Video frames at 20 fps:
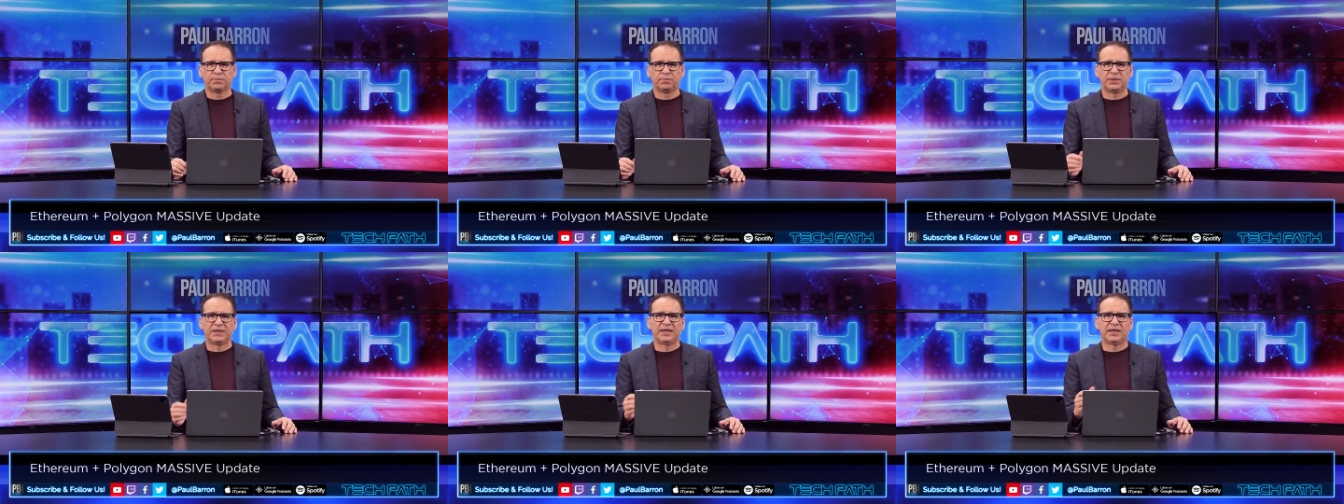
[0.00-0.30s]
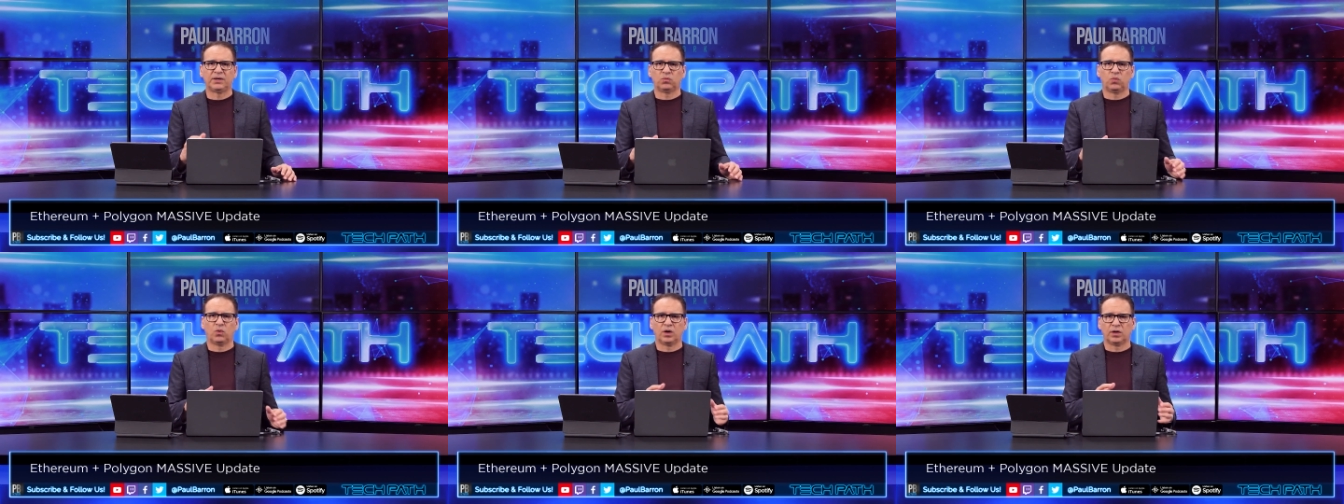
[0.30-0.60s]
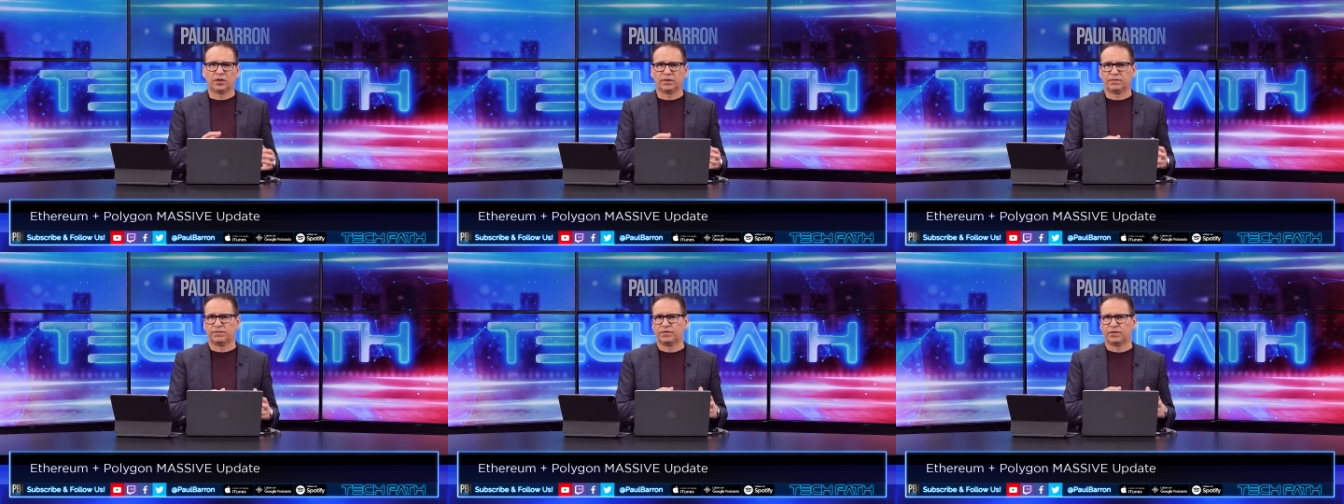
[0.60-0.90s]
being
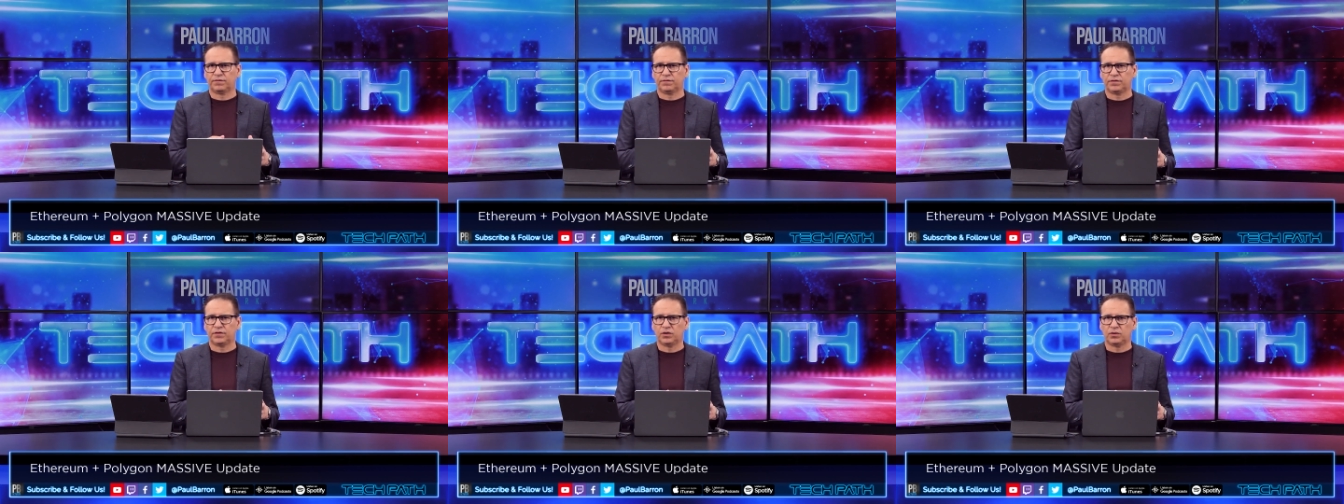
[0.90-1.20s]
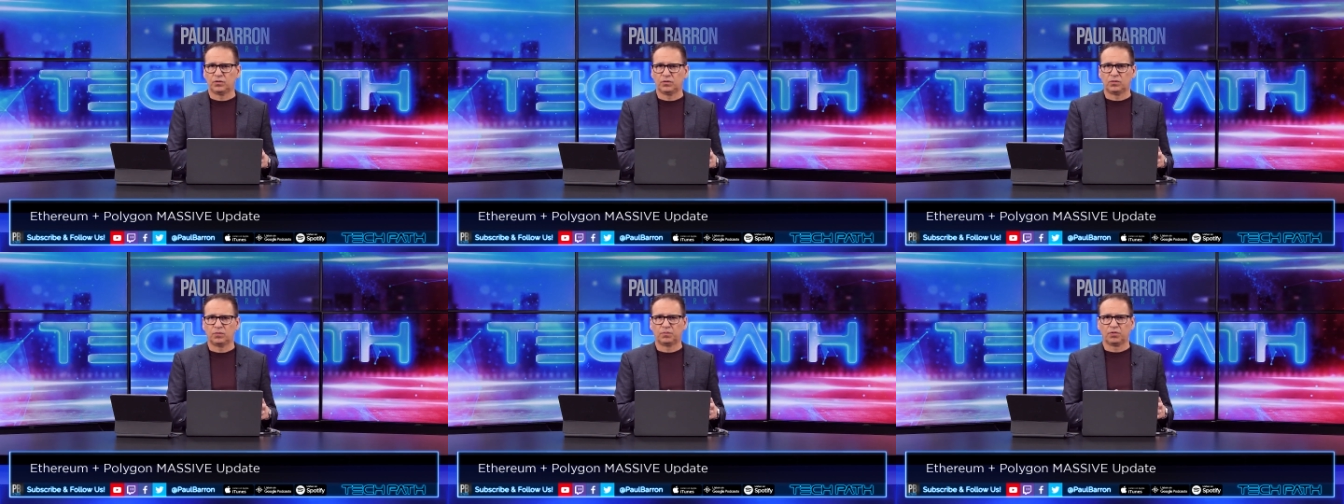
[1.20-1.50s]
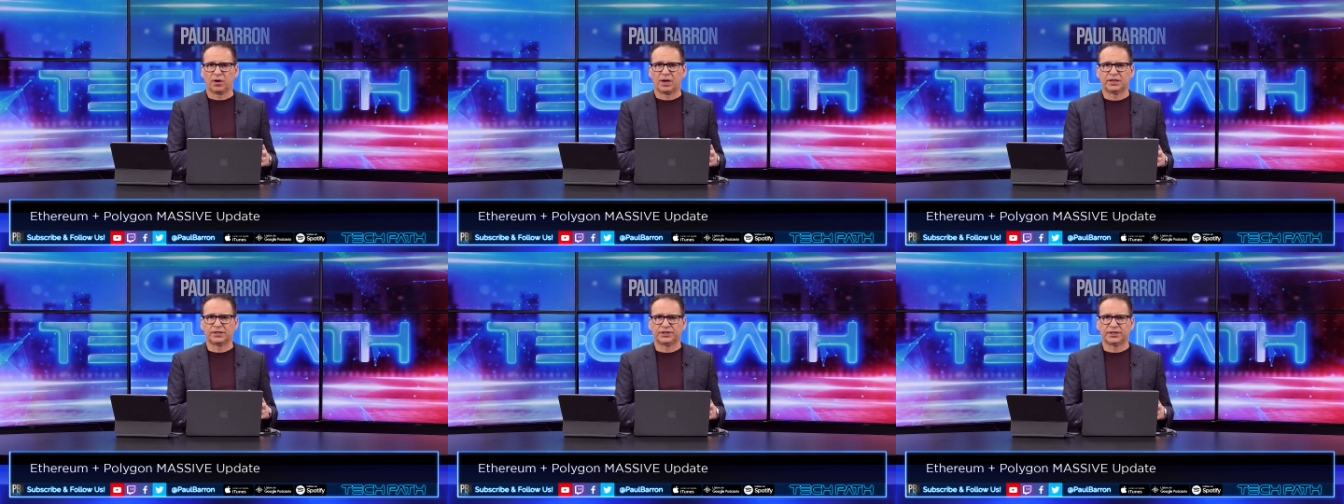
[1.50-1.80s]
one of the few
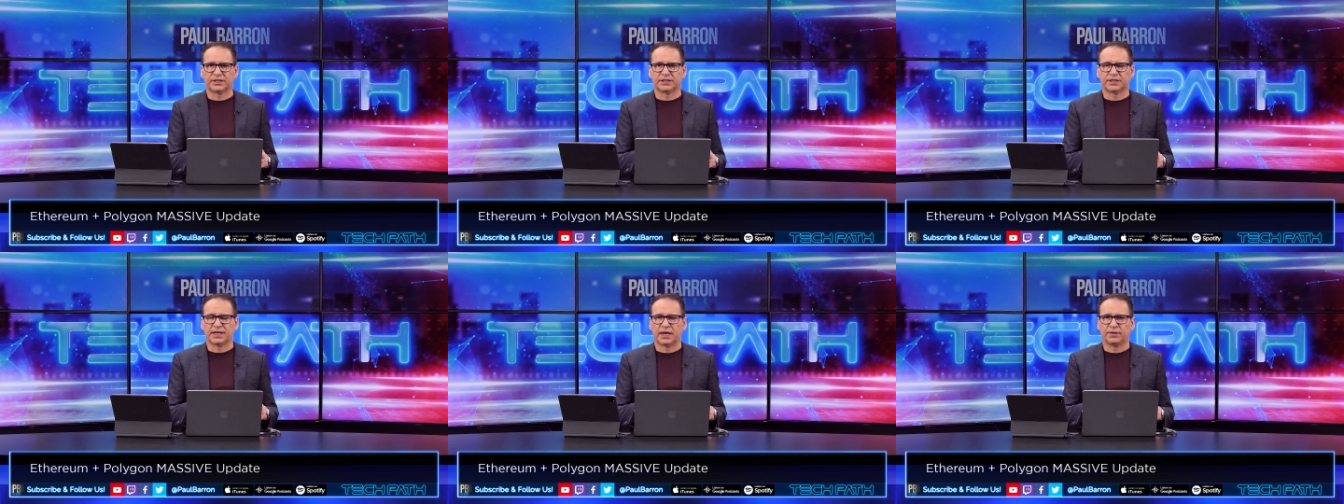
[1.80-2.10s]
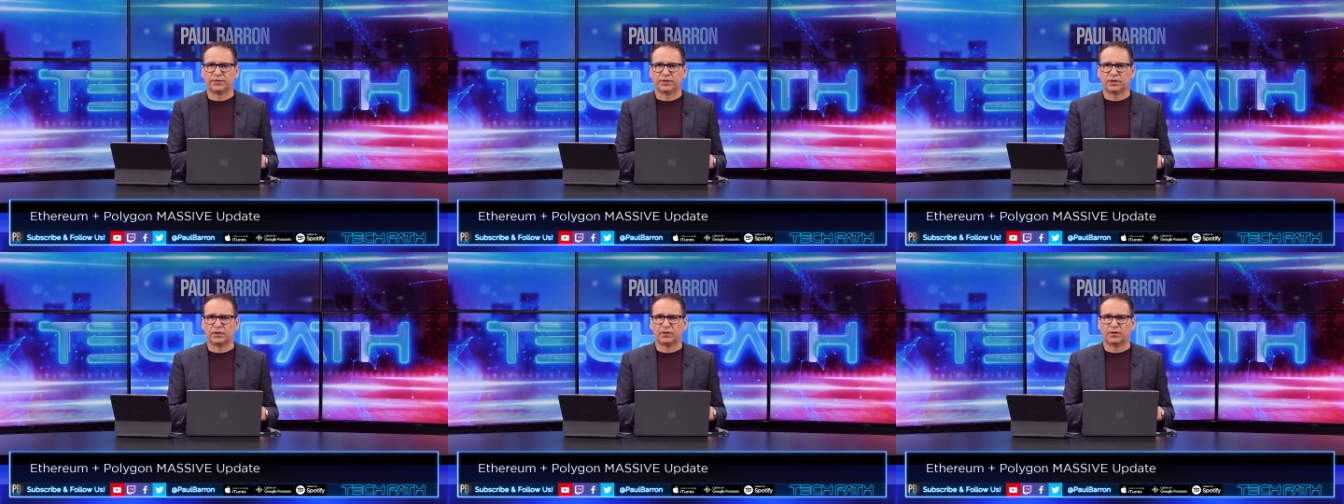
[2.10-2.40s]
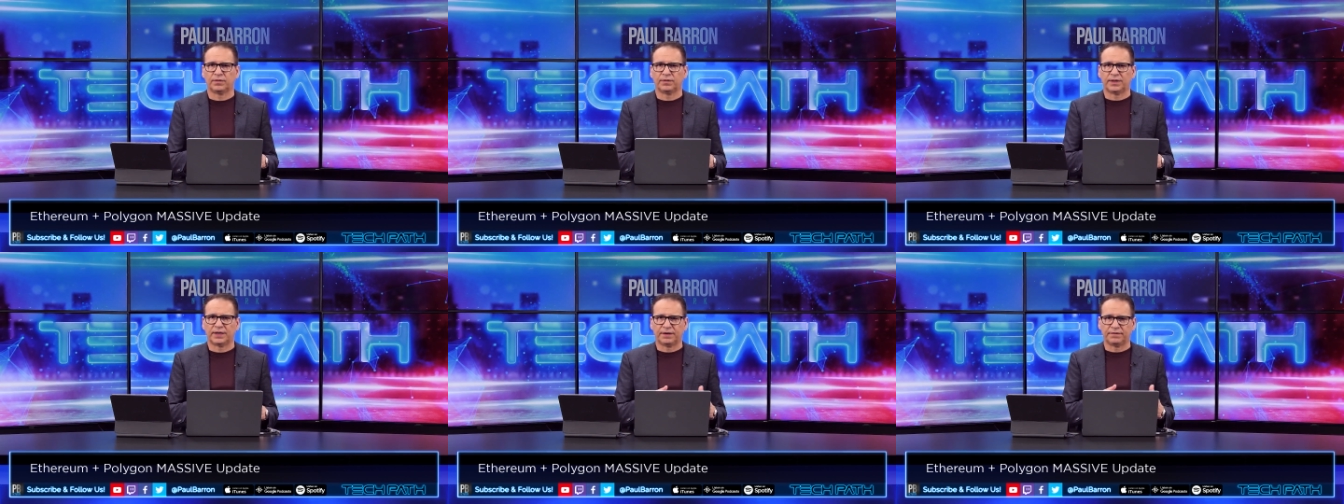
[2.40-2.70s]
projects out
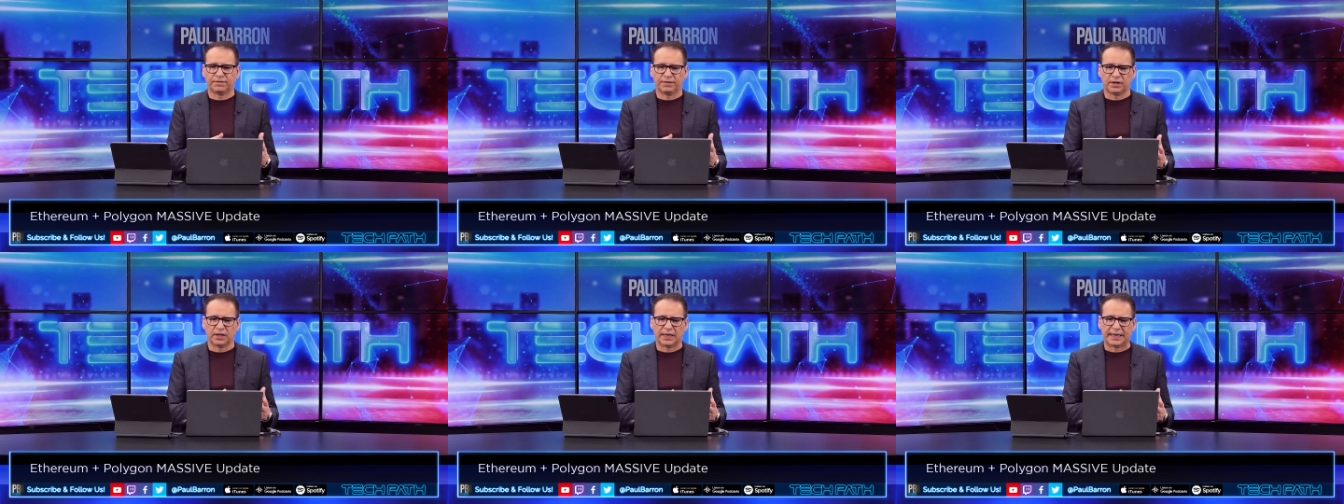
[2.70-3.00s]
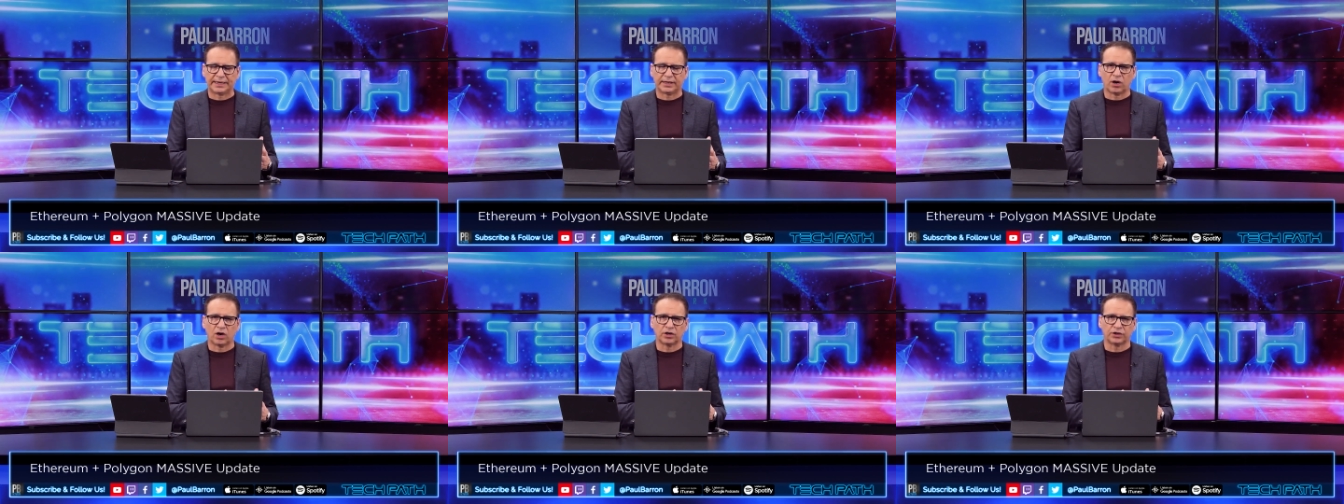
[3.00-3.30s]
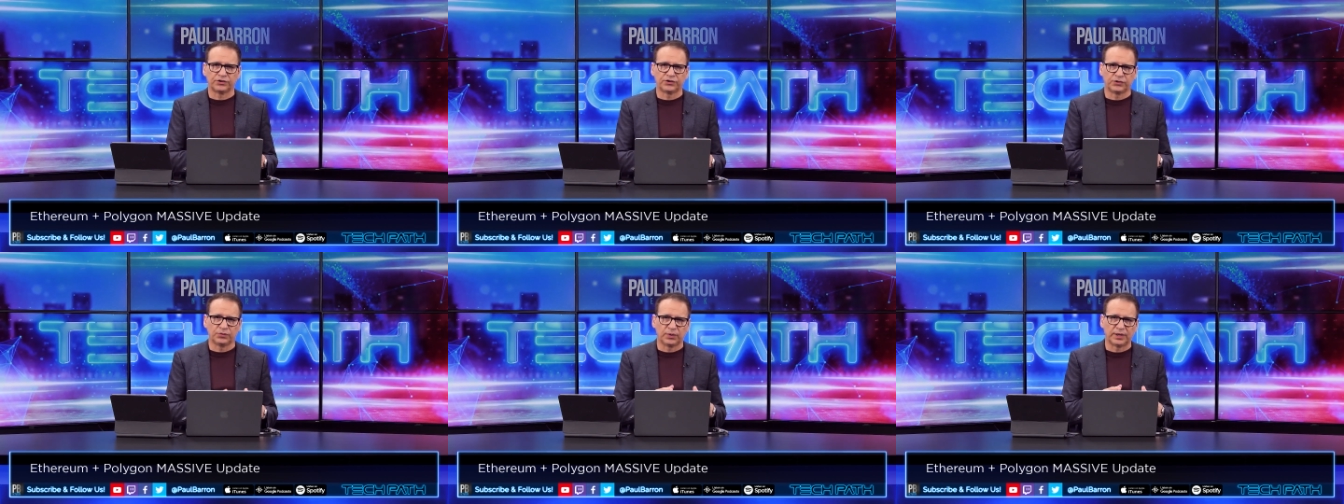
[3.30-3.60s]
there that I feel like
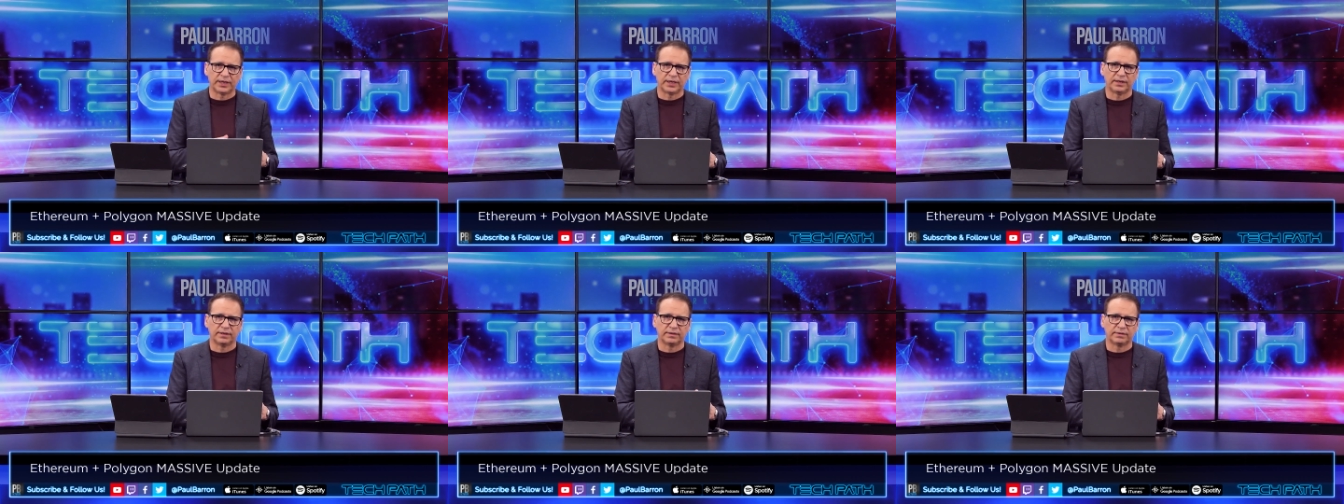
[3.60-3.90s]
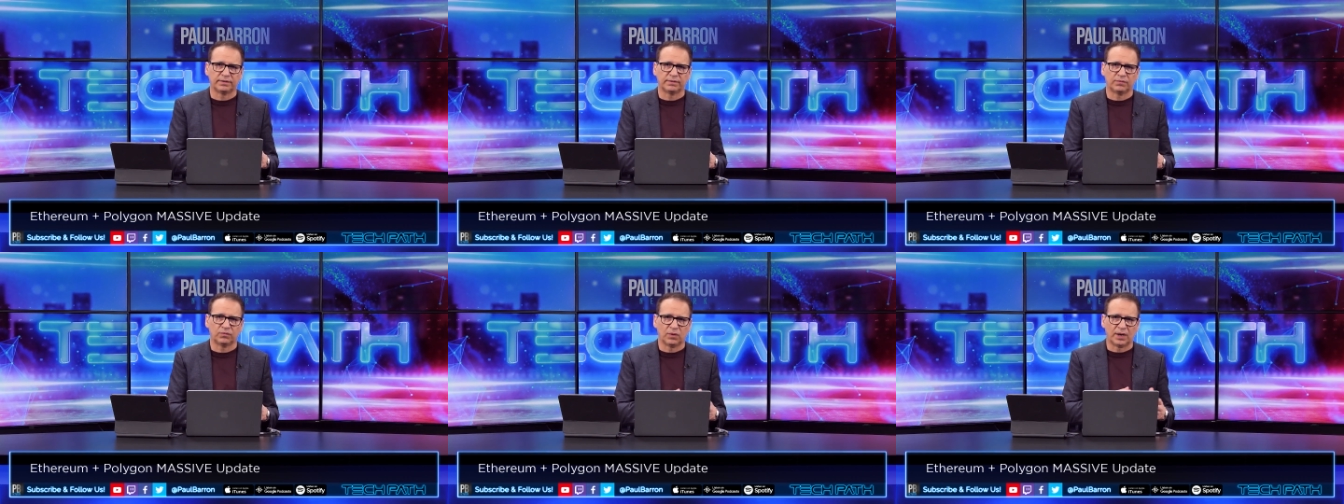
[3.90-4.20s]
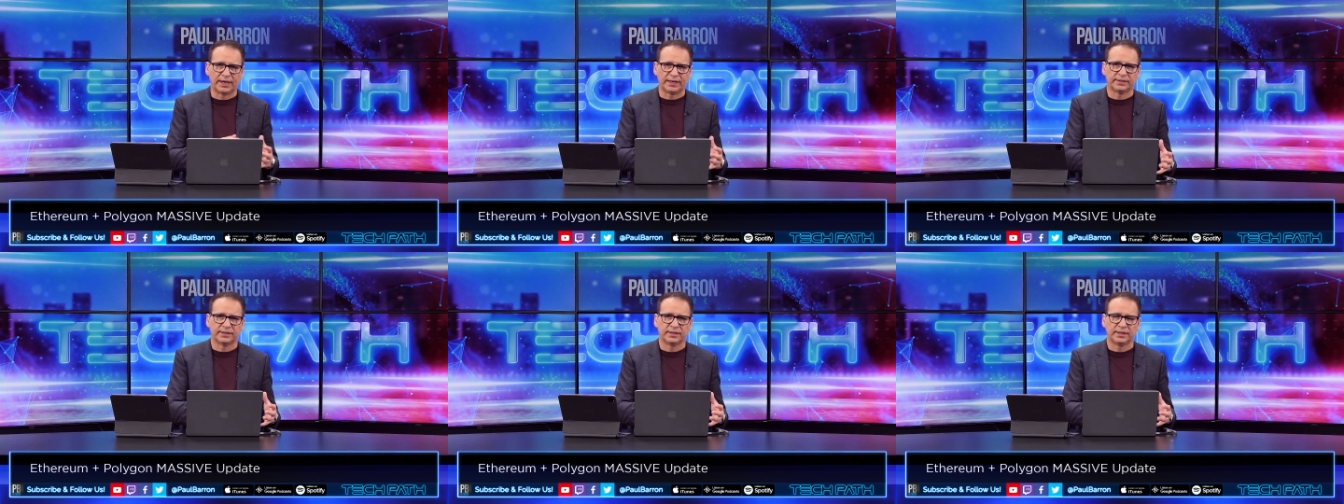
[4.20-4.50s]
are doing it
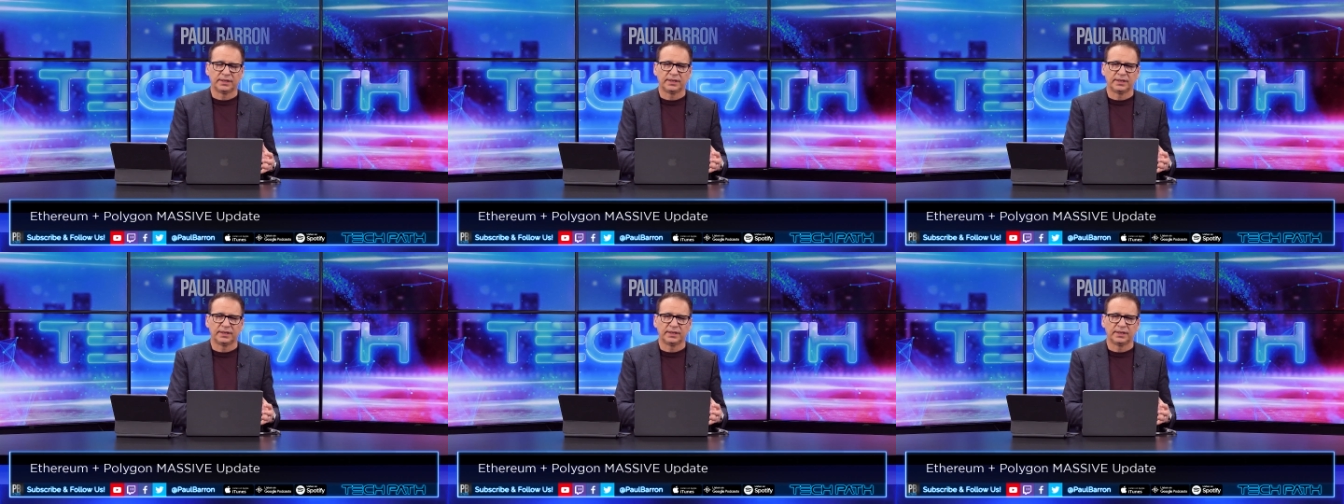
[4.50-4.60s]
right.